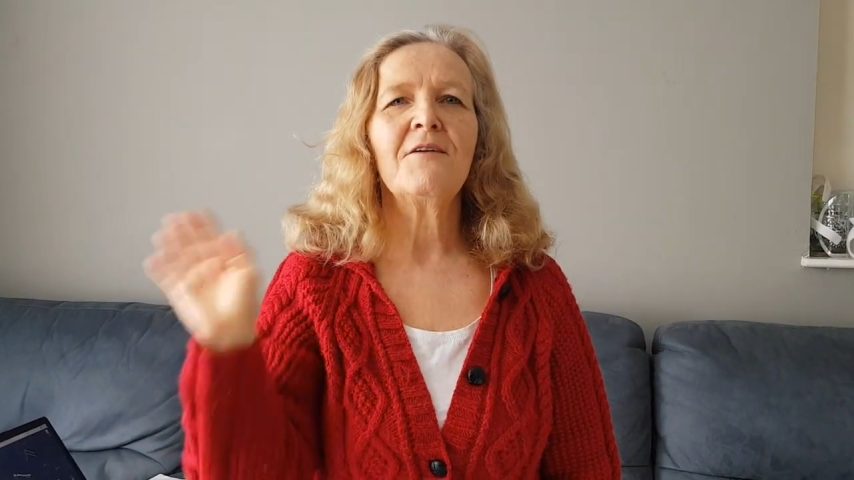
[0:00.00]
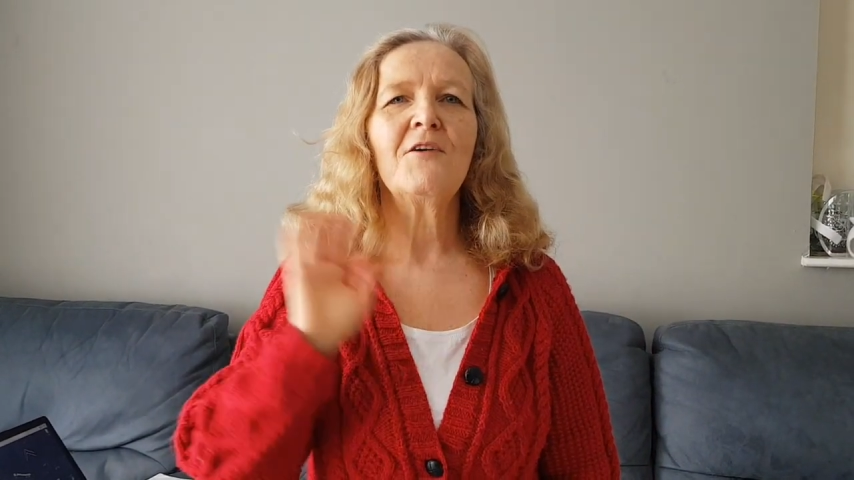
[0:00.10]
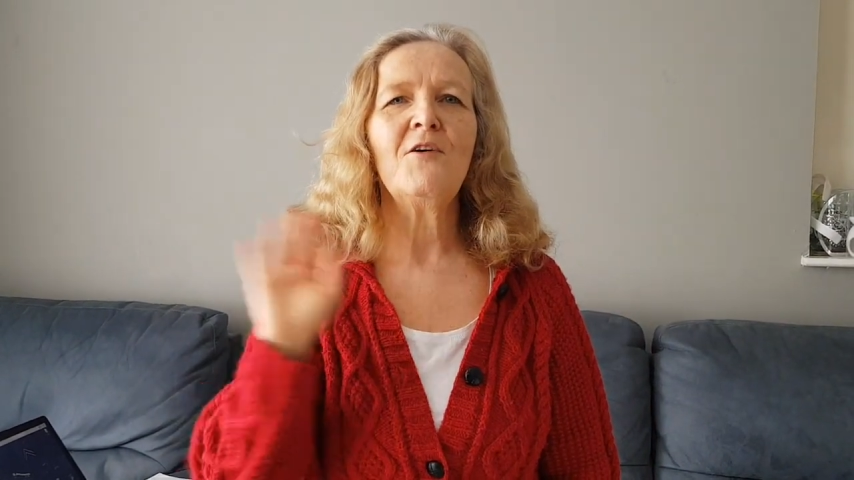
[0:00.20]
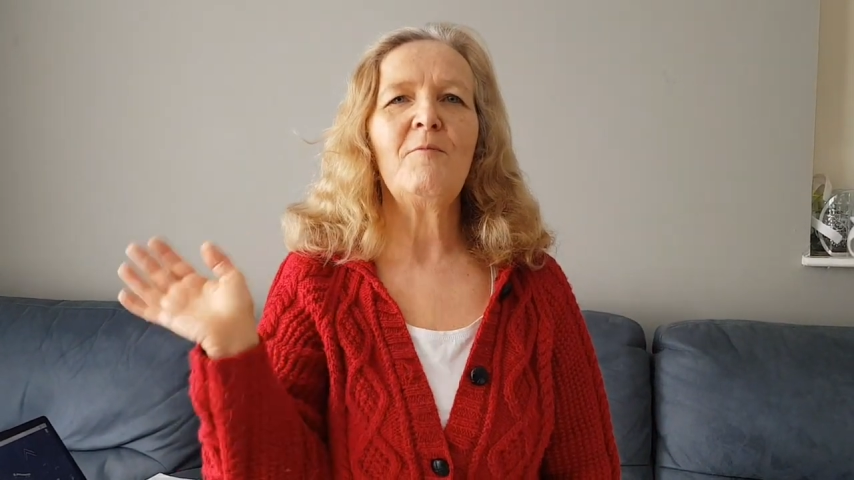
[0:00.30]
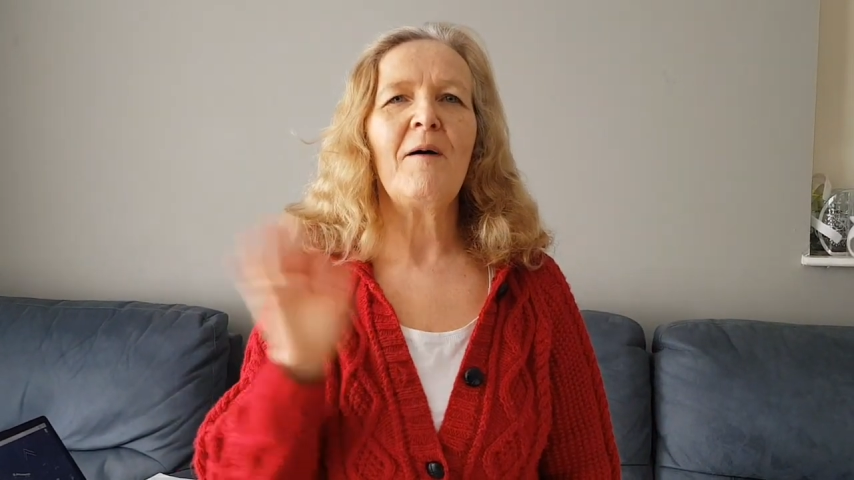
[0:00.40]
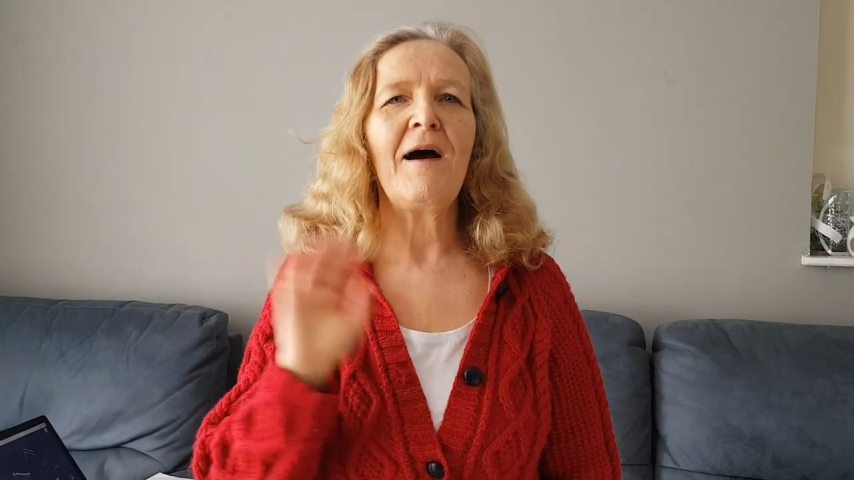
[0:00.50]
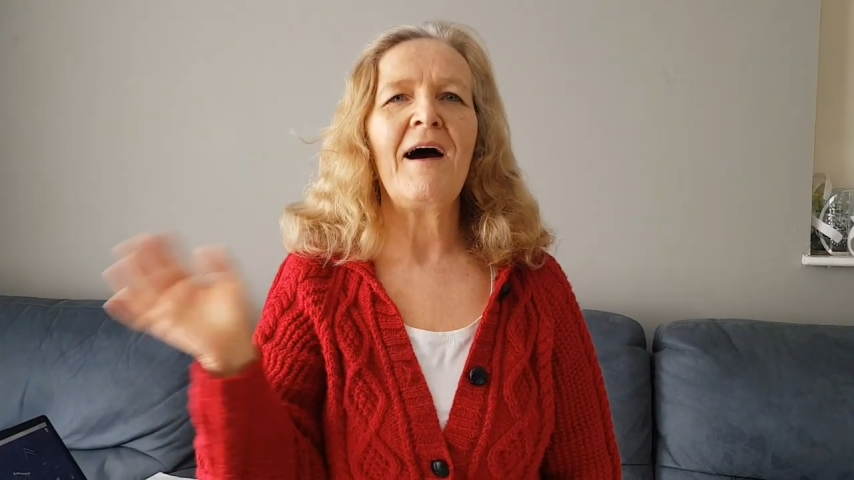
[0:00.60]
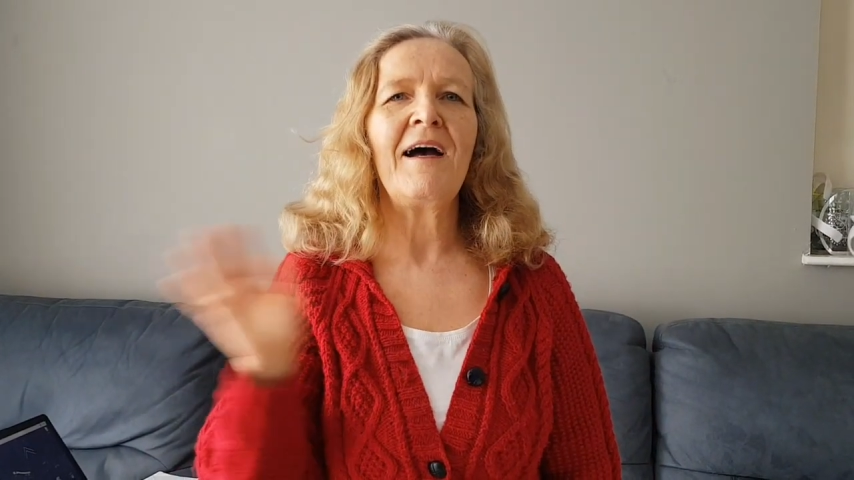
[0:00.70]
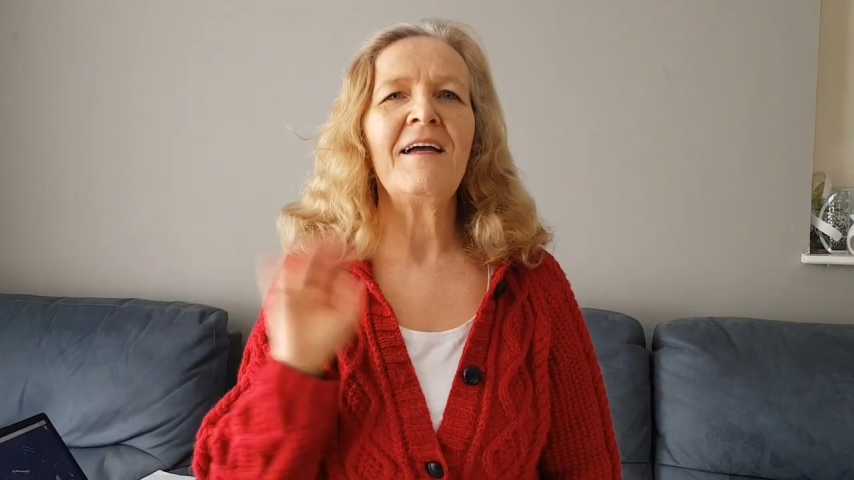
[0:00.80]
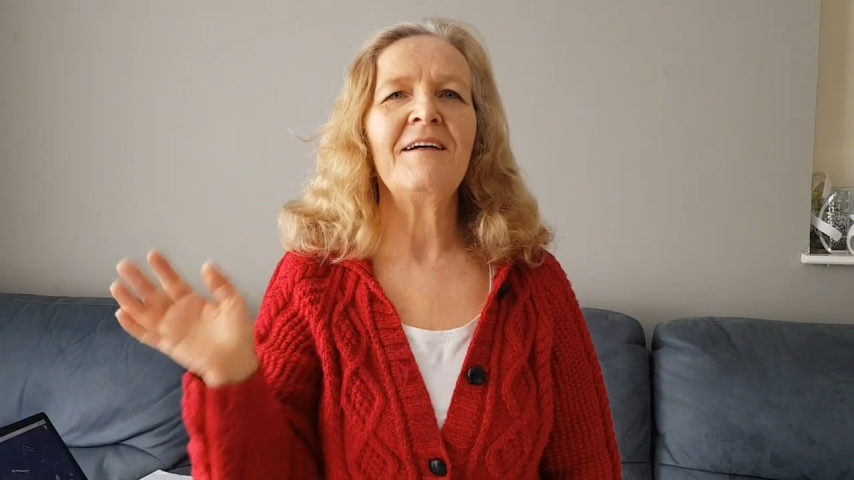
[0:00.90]

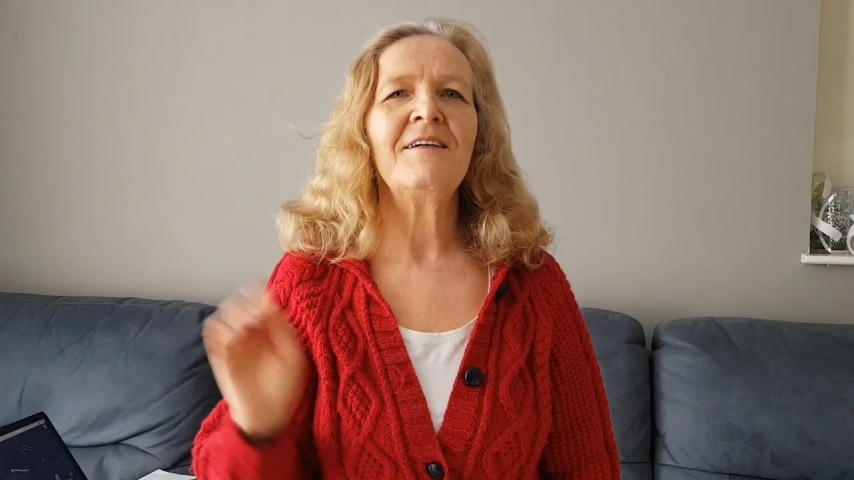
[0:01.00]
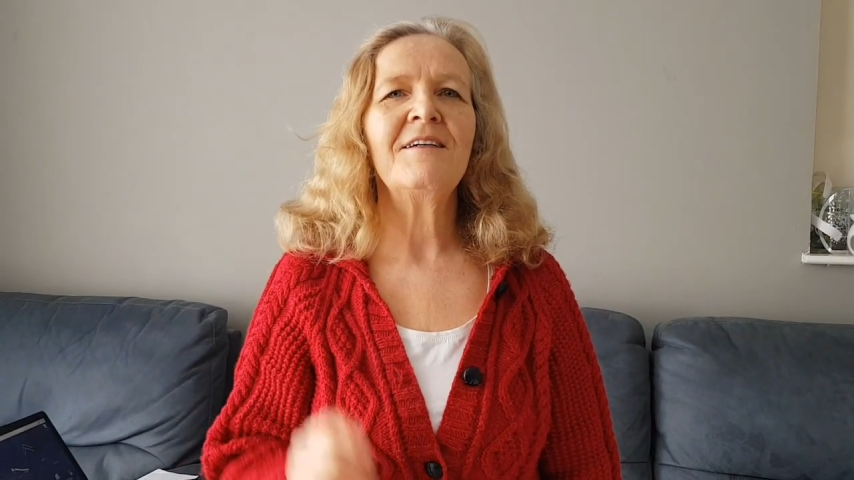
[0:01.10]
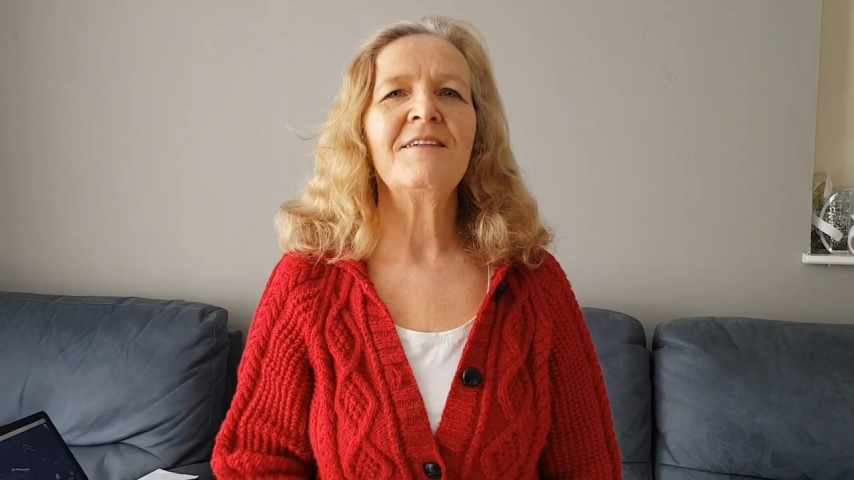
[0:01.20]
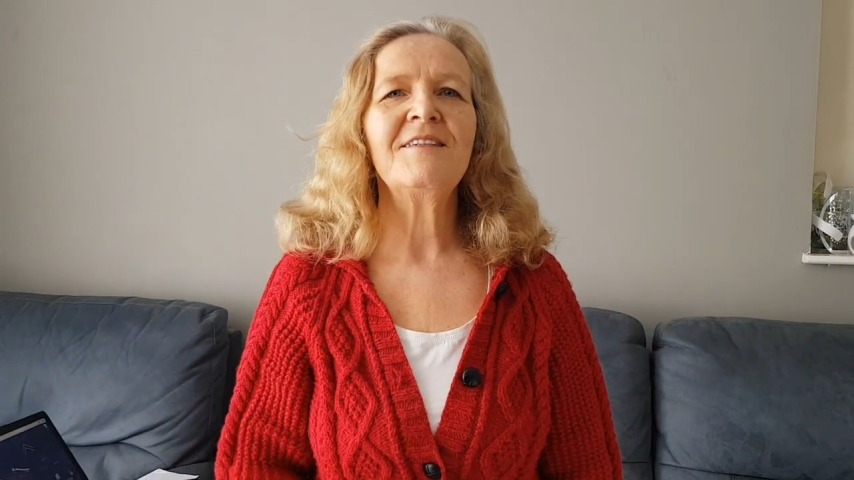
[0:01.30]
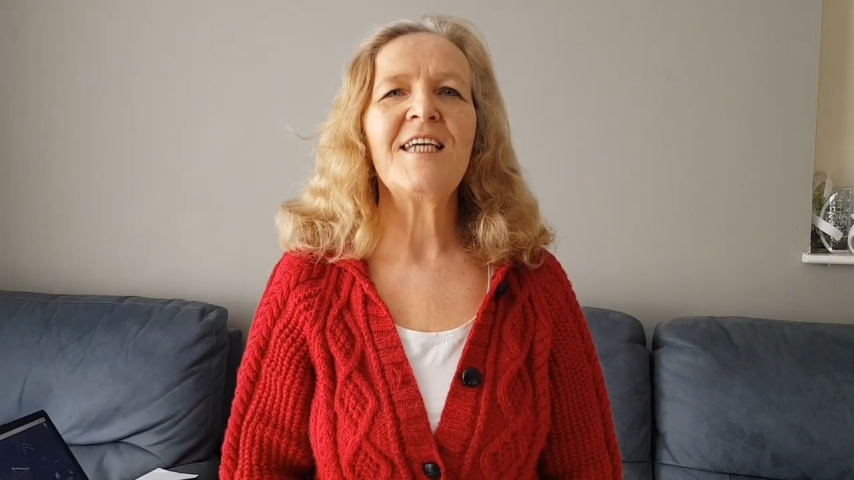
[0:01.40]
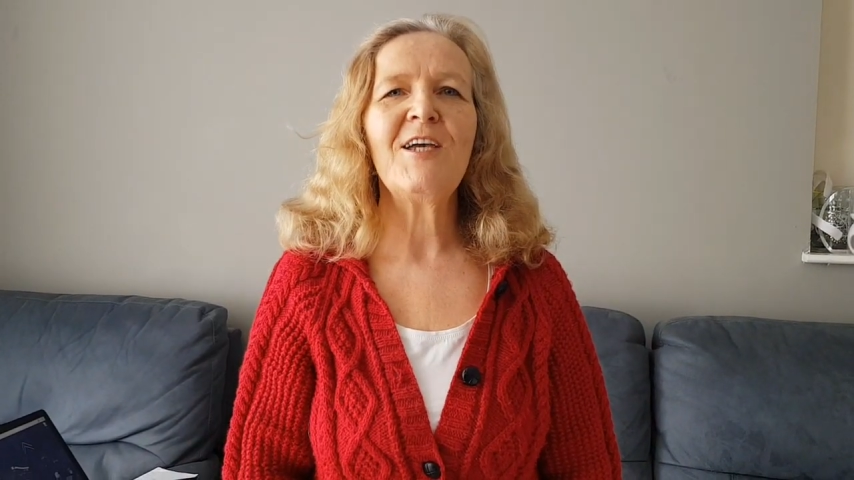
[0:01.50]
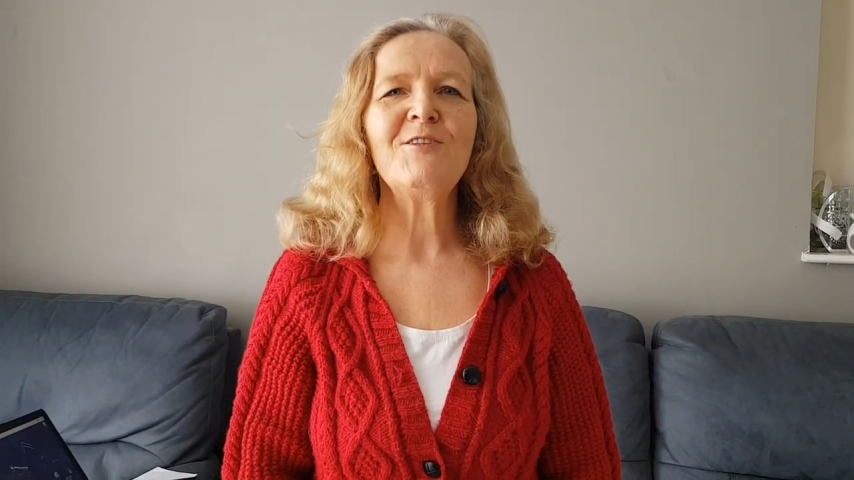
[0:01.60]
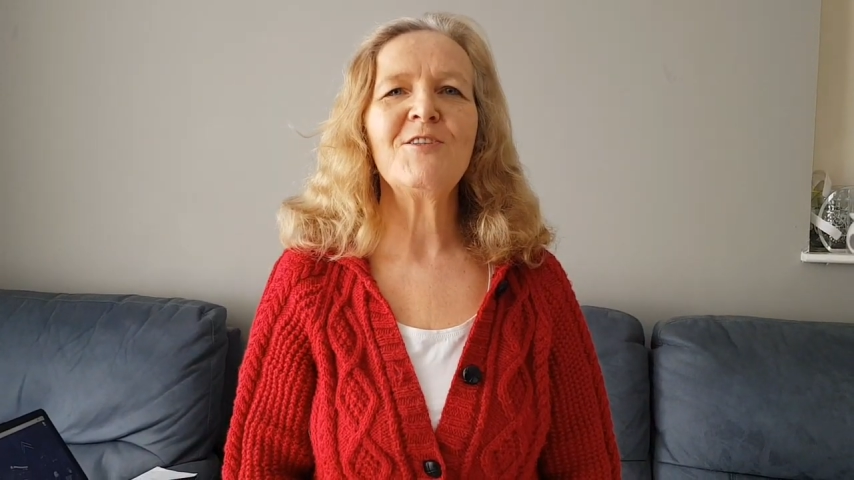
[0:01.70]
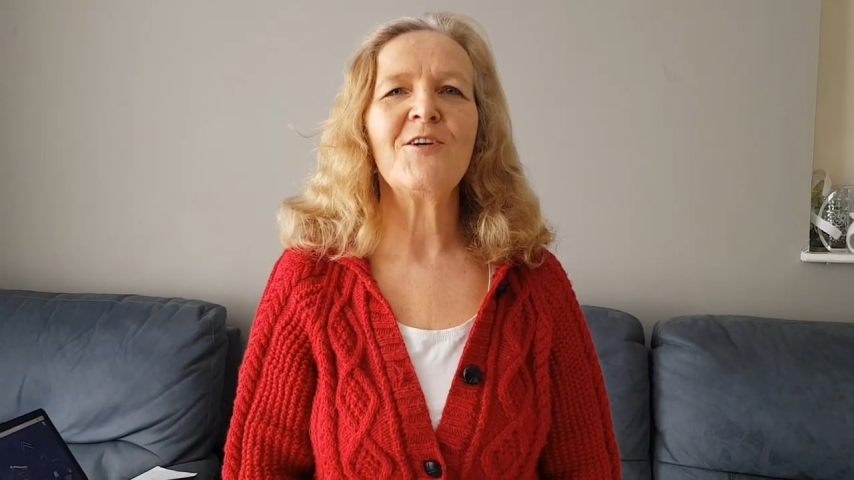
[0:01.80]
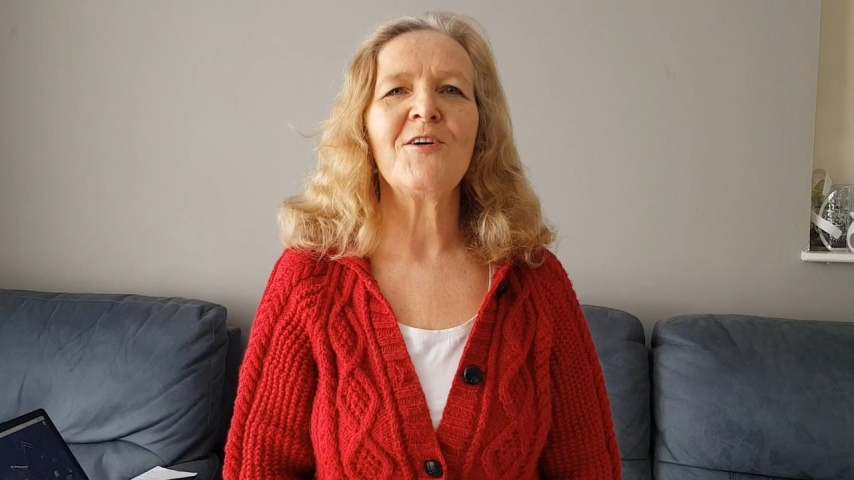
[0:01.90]
Goodbye. See you
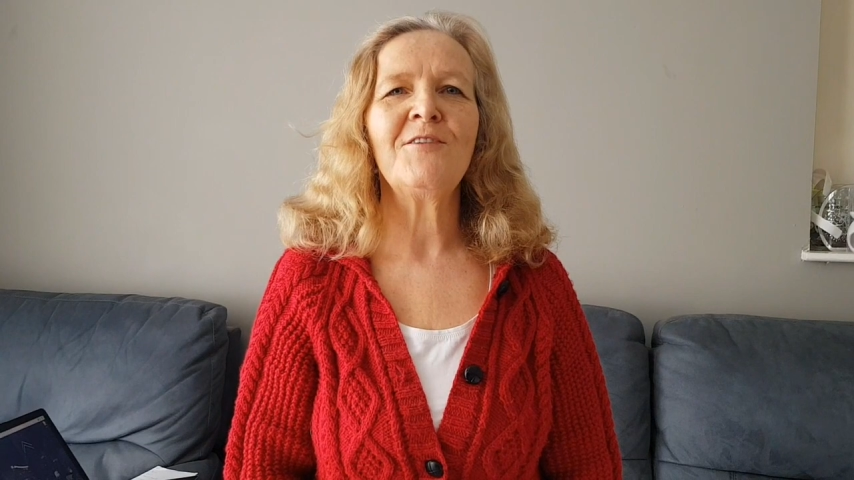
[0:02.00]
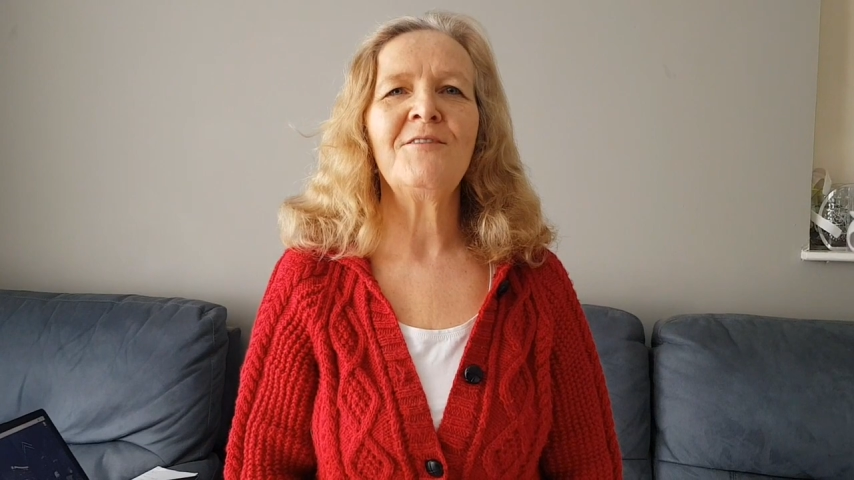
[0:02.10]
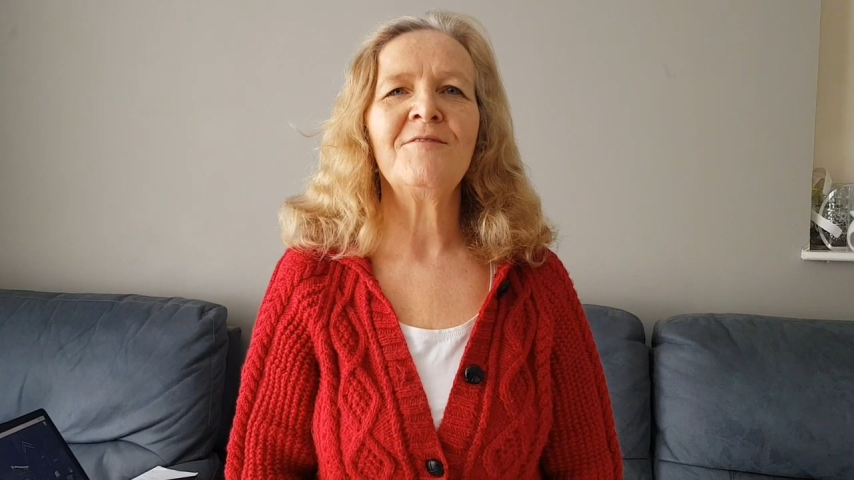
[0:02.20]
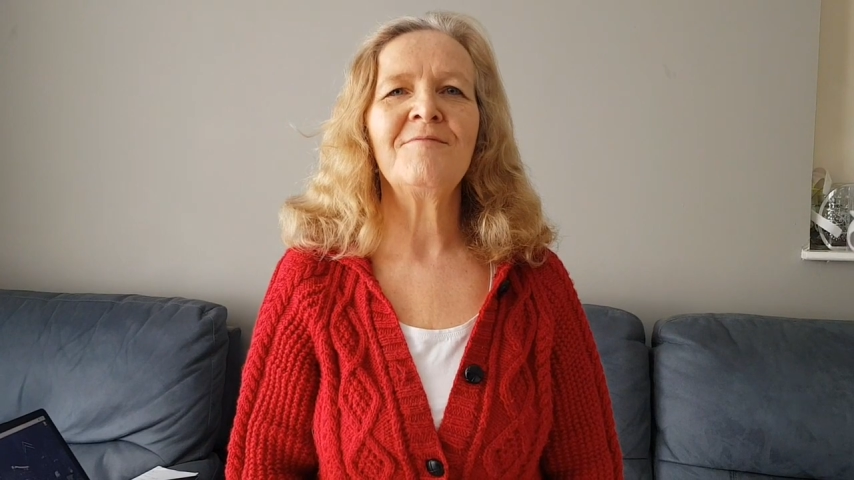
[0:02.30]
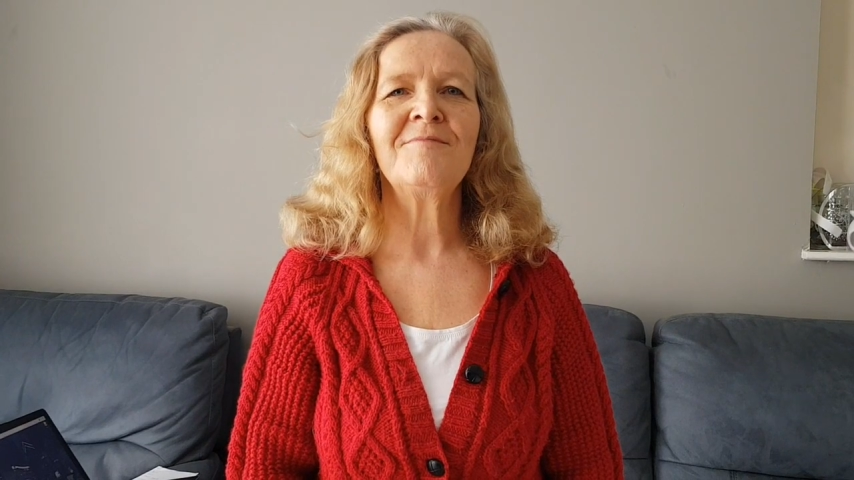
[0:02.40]
soon.